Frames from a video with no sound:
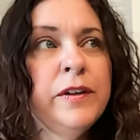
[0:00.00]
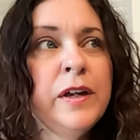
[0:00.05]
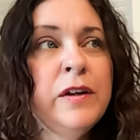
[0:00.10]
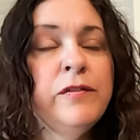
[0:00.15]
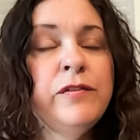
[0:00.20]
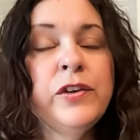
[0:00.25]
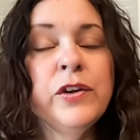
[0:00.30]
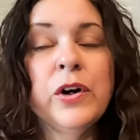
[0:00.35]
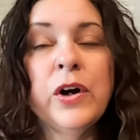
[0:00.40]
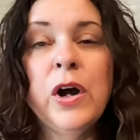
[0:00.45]

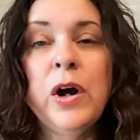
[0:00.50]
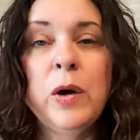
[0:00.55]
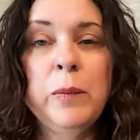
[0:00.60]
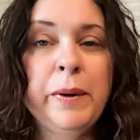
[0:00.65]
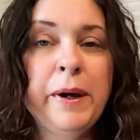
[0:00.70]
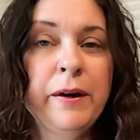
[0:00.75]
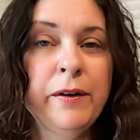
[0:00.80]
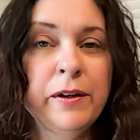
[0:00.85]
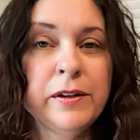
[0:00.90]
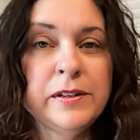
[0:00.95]
if you're
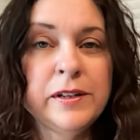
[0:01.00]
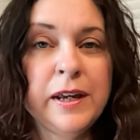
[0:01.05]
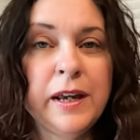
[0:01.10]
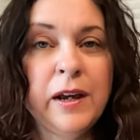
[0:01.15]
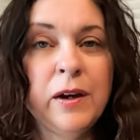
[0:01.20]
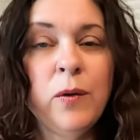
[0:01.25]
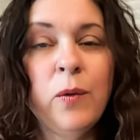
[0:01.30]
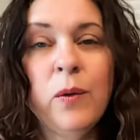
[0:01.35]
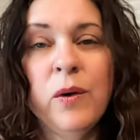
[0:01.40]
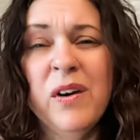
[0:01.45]

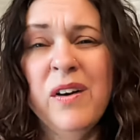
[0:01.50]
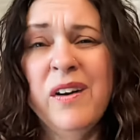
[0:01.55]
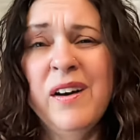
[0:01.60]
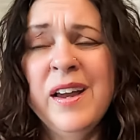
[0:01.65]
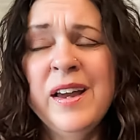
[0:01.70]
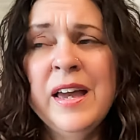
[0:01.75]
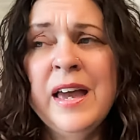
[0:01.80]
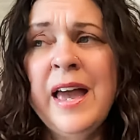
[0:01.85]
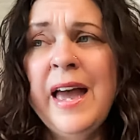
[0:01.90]
co-parenting or